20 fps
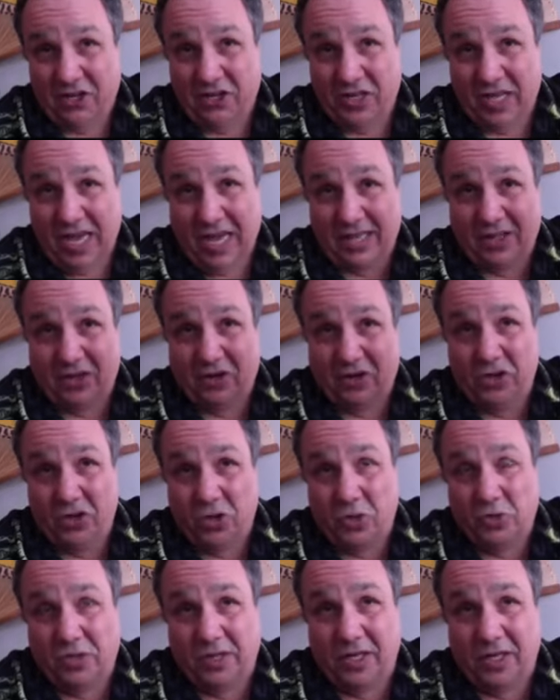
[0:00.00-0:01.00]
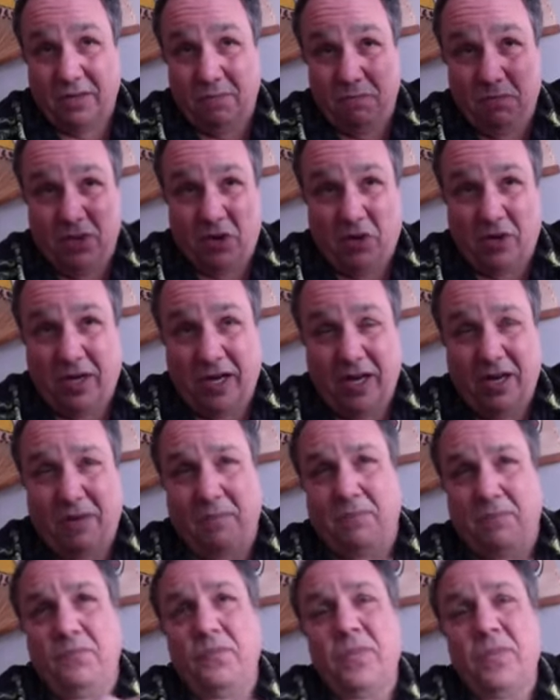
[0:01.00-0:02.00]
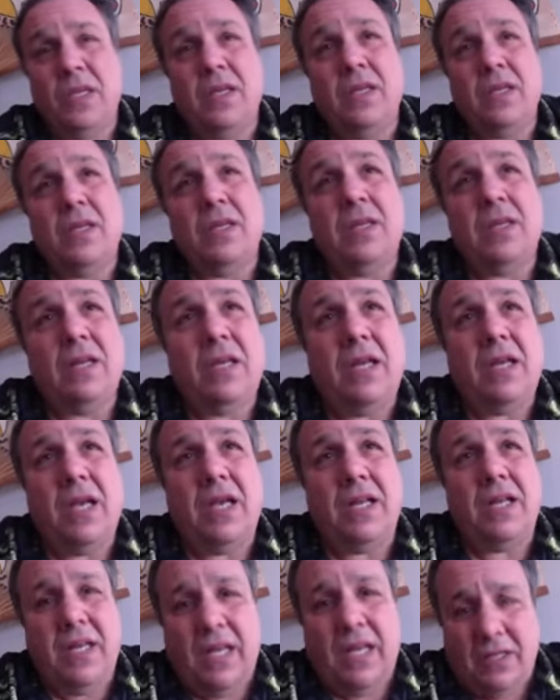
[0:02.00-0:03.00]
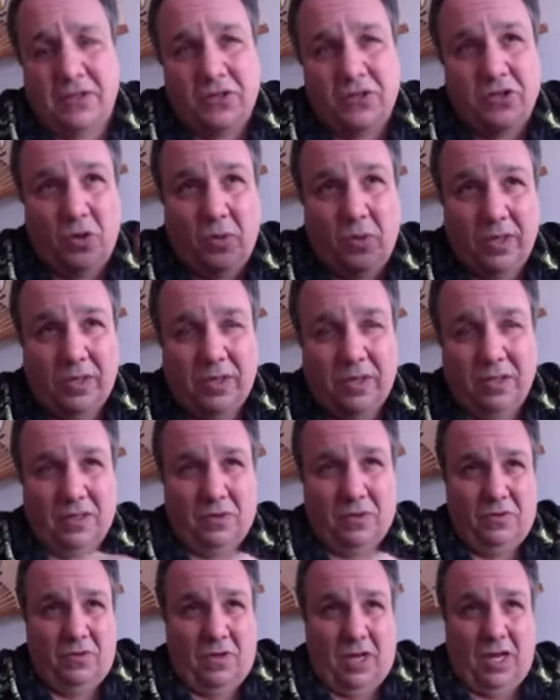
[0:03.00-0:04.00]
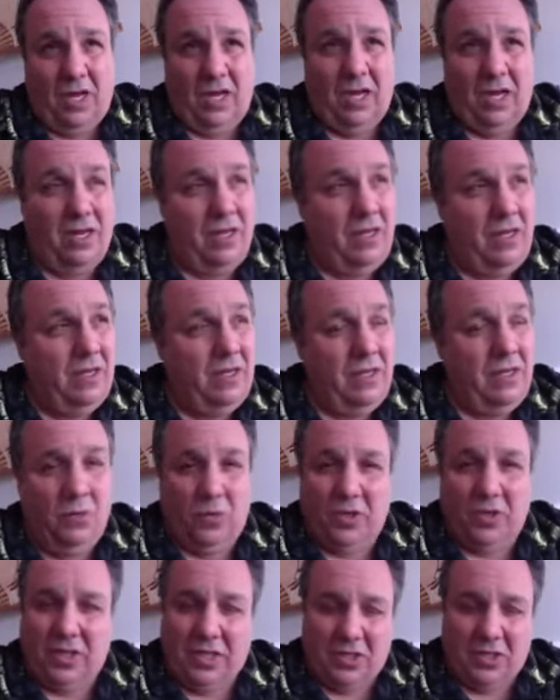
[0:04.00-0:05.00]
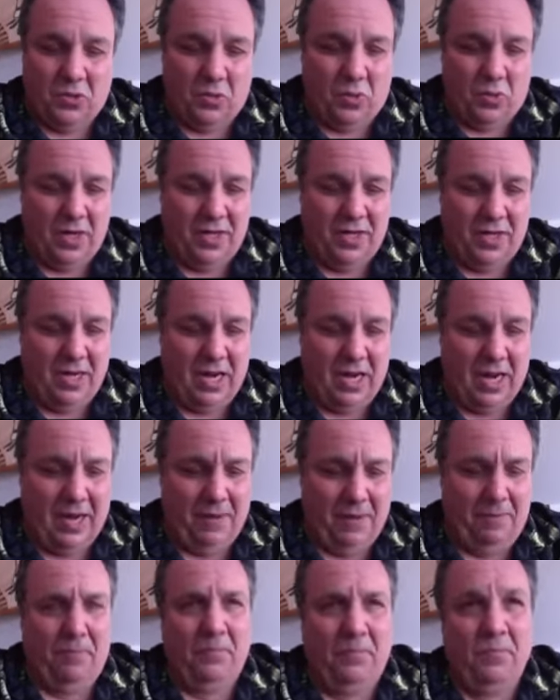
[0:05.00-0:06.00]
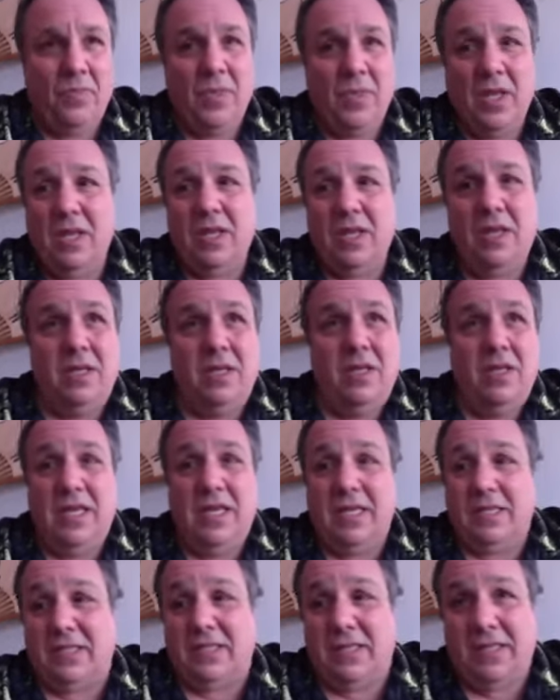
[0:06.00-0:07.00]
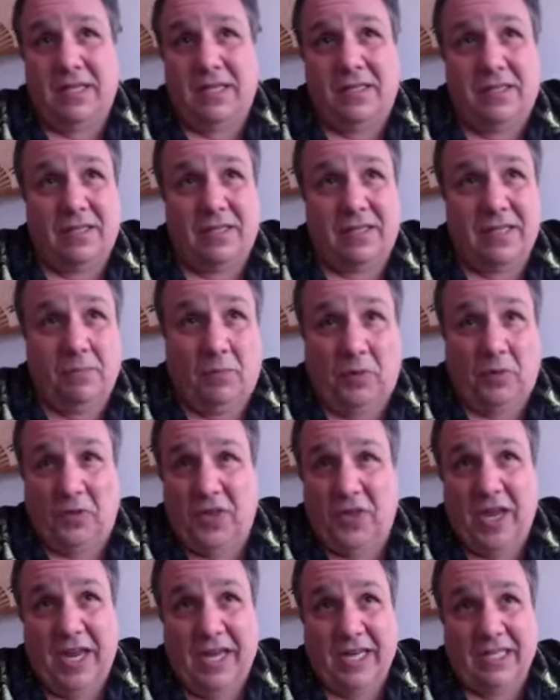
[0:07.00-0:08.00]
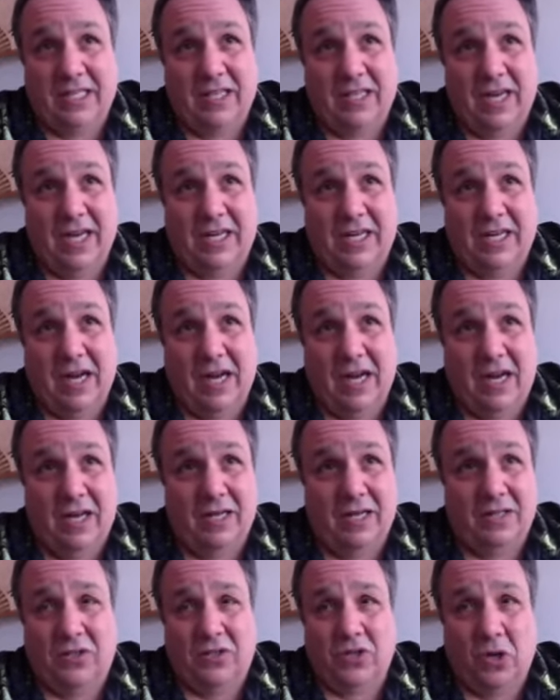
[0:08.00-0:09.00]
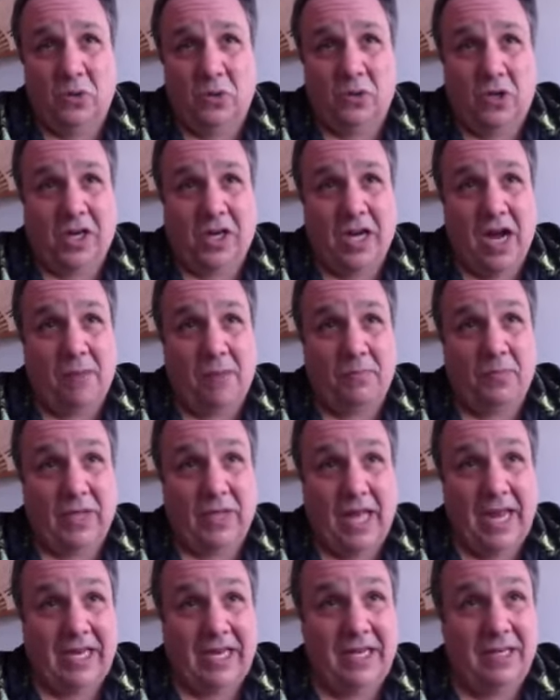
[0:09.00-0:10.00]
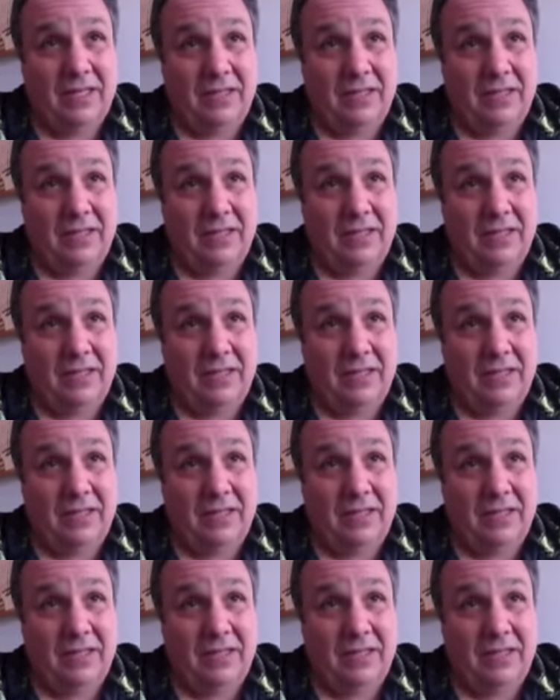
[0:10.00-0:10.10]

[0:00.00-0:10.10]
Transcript: of that. They're using him, milking him. And so with this one, it's a simple thing. It's like don't look up. Like,